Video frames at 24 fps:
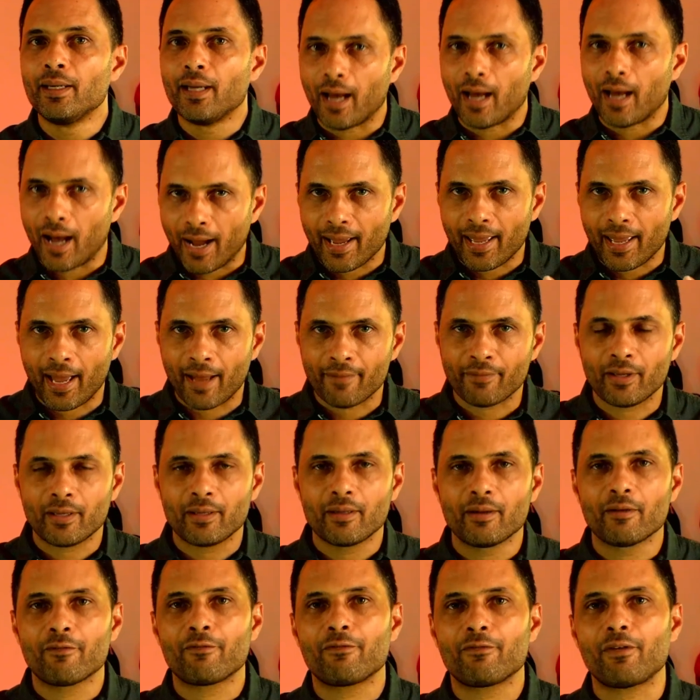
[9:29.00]
I have a
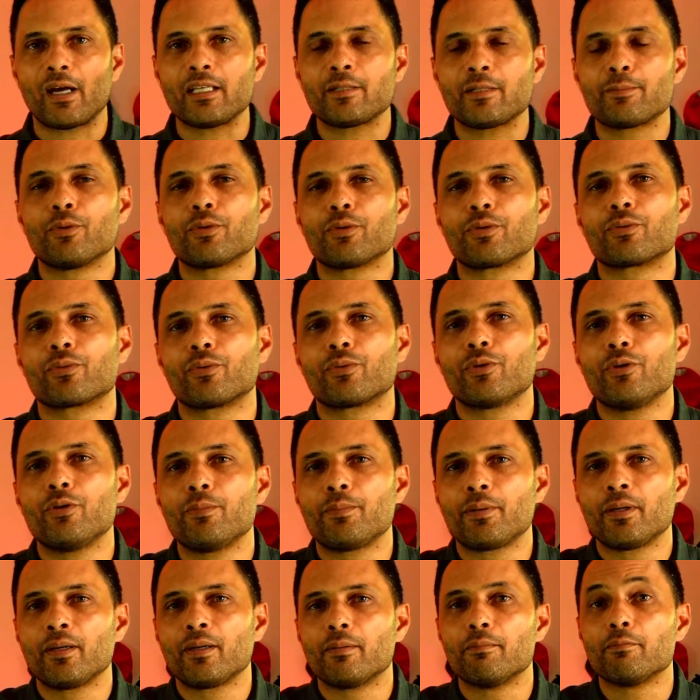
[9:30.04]
Facebook group
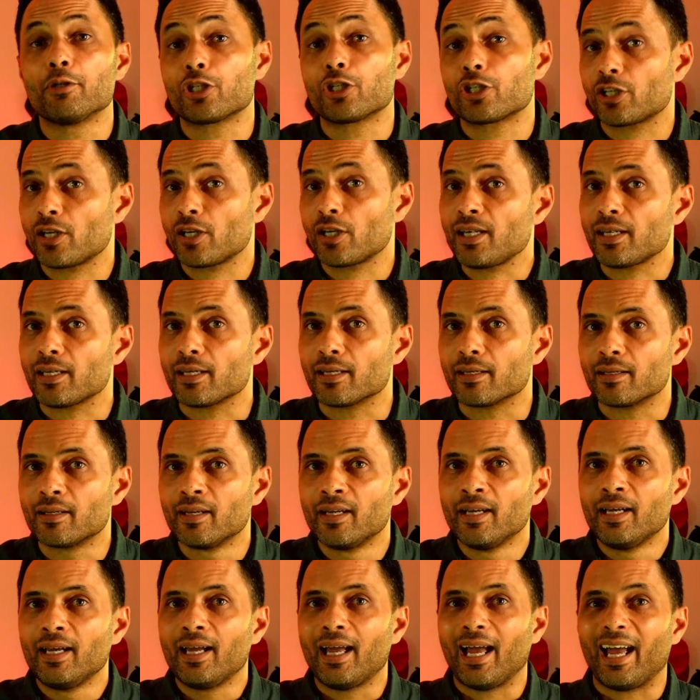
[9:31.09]
machine
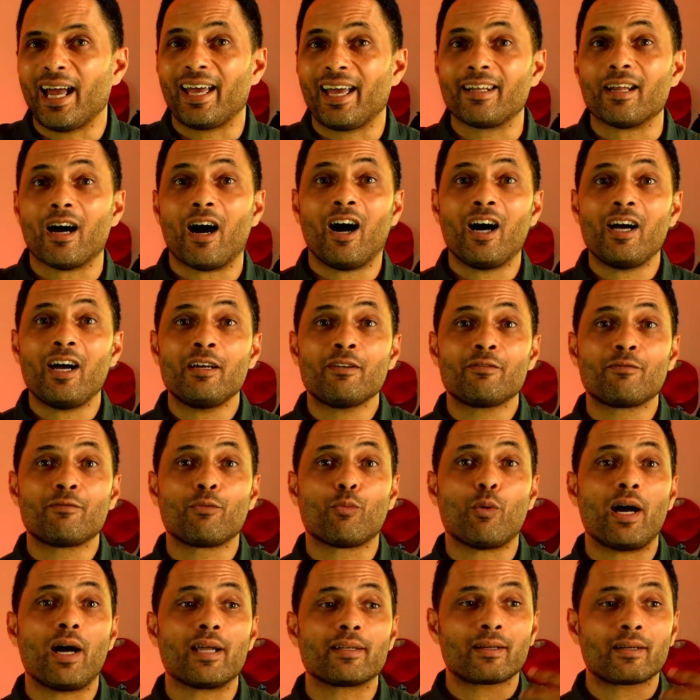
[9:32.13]
and I have
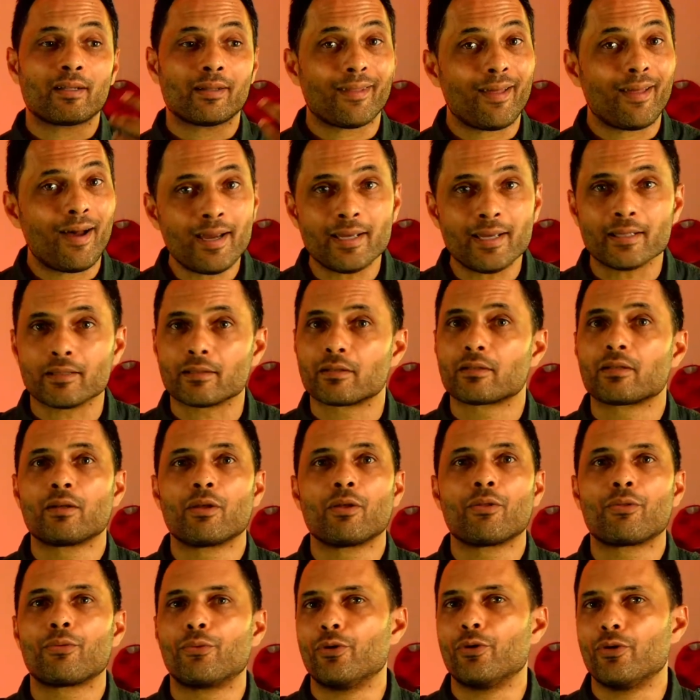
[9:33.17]
won clients
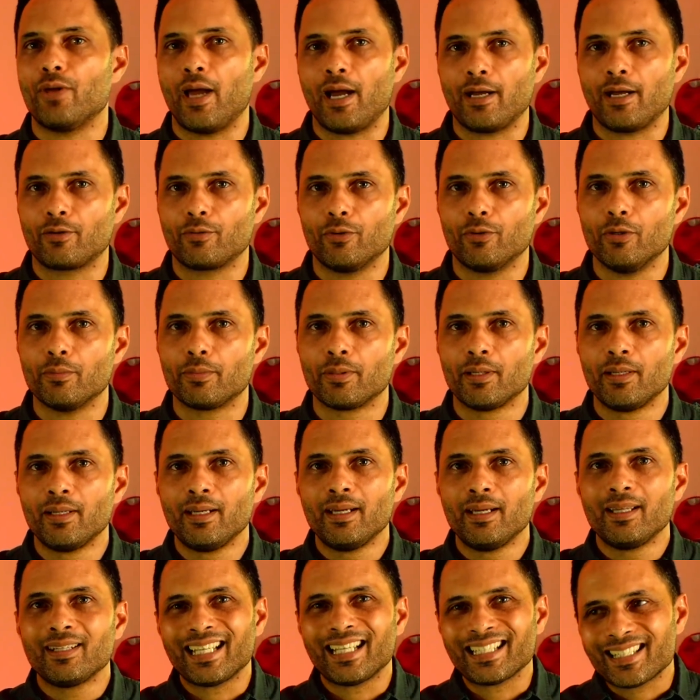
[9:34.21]
through that group.
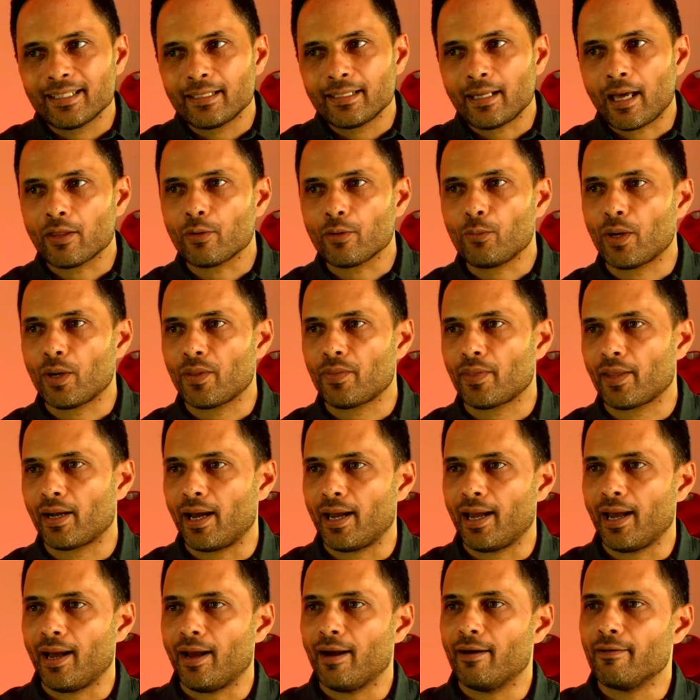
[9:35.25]
That's another one that I
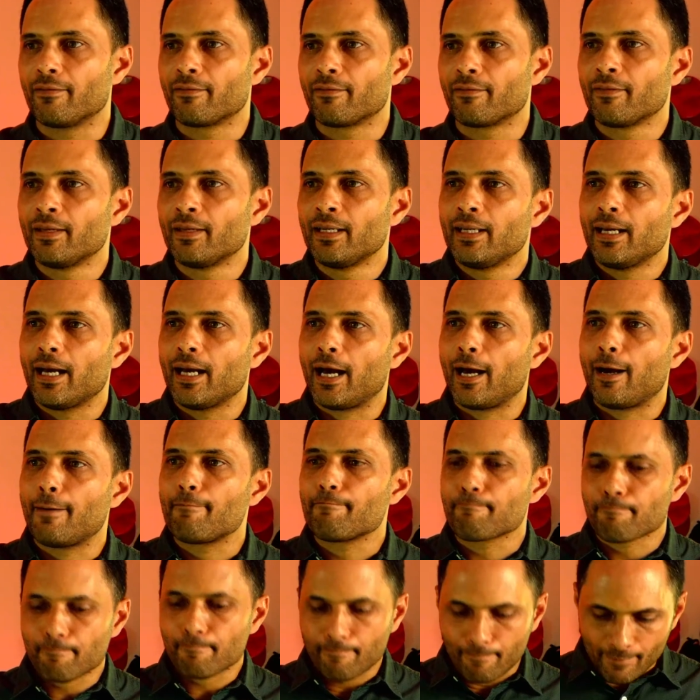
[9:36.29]
have.
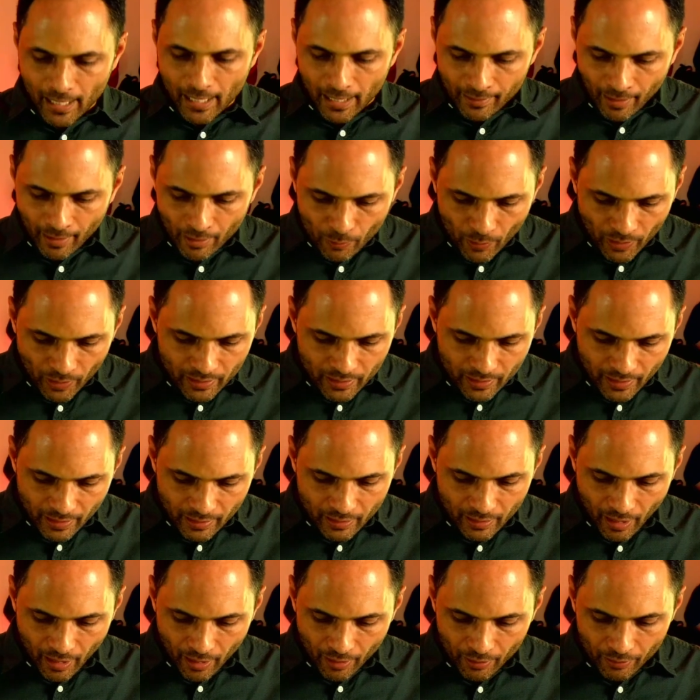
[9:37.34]
Um, another one is
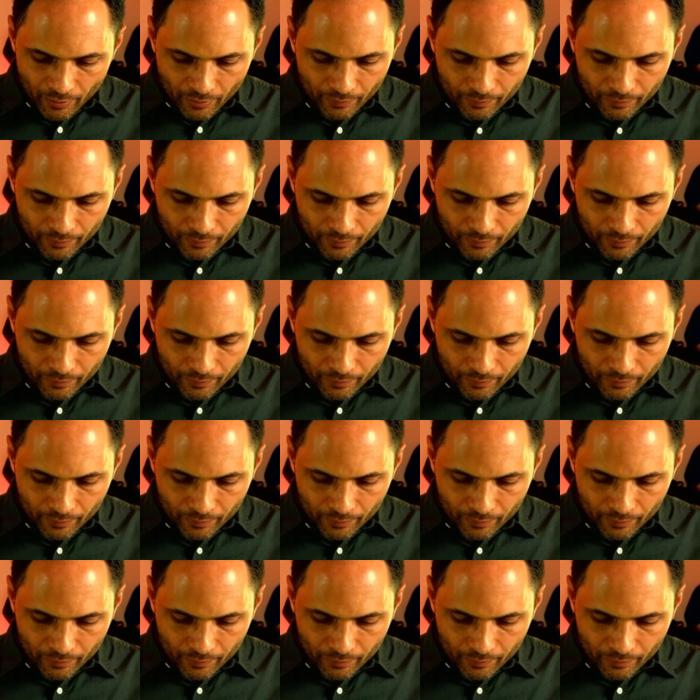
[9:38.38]
SEO.